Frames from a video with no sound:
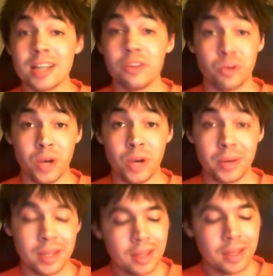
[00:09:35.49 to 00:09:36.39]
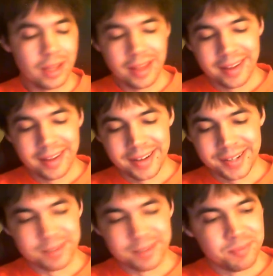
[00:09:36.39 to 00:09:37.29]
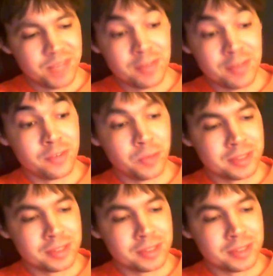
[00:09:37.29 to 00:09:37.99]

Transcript: heroic, even if it wasn't.